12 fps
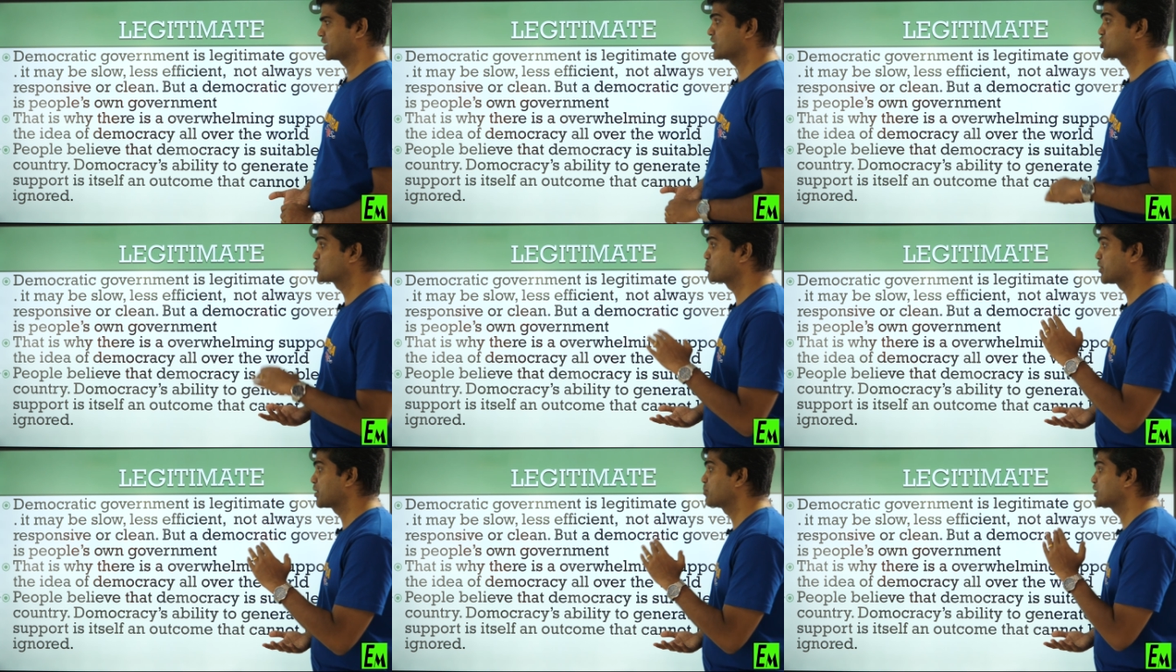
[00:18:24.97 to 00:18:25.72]
It
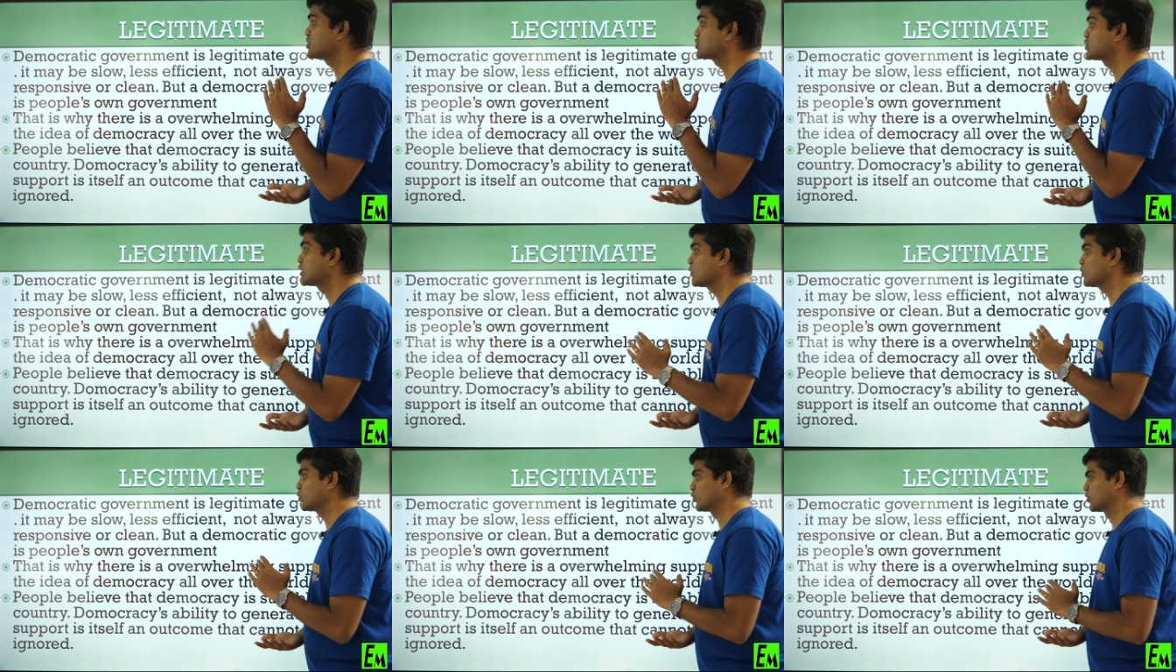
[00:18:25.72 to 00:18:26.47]
may be
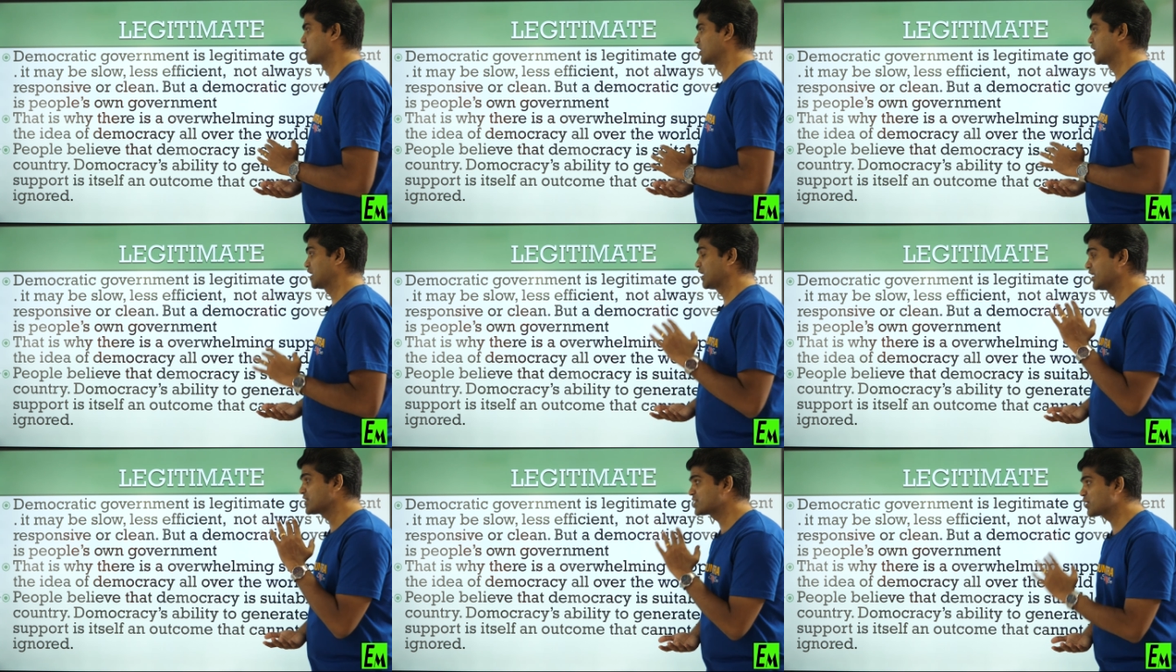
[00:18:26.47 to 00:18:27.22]
slow,
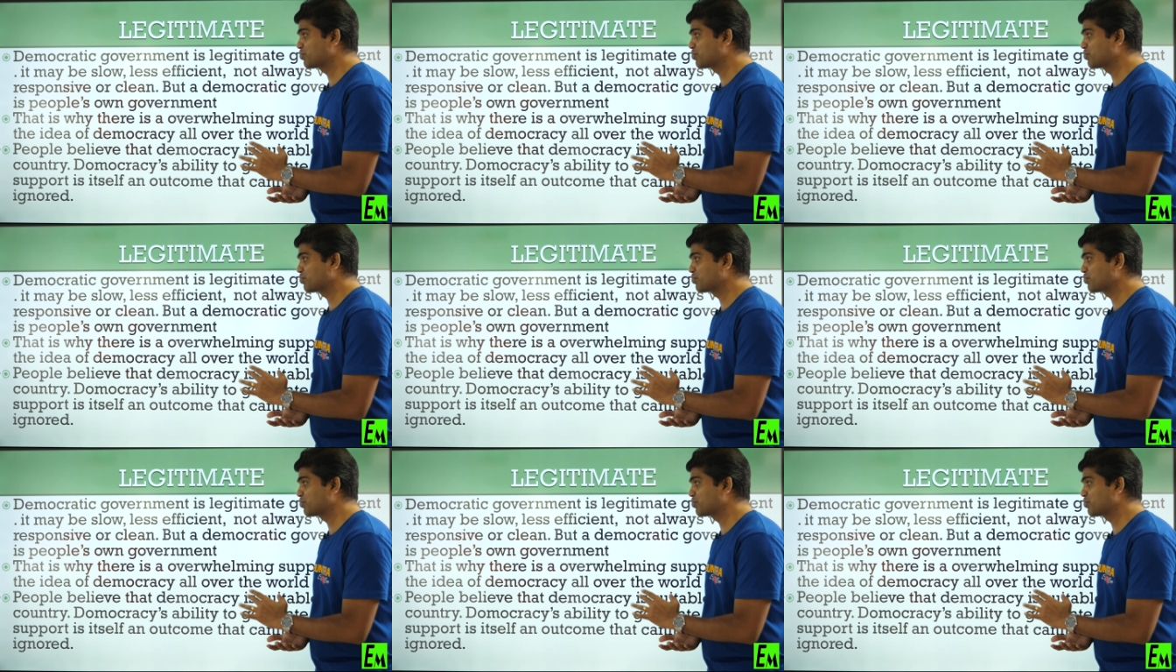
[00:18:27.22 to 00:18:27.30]
less